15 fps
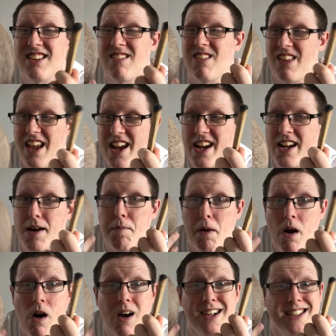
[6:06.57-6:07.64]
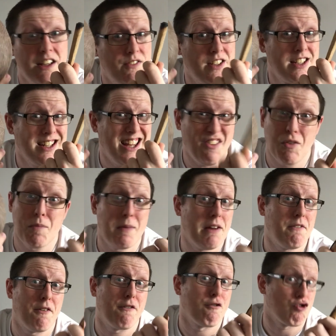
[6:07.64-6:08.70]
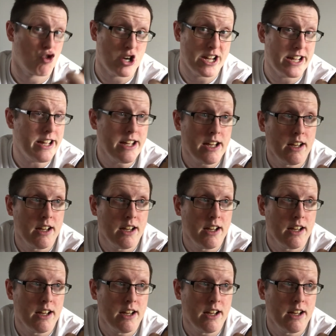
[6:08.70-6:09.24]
thing a park has ever given me for free,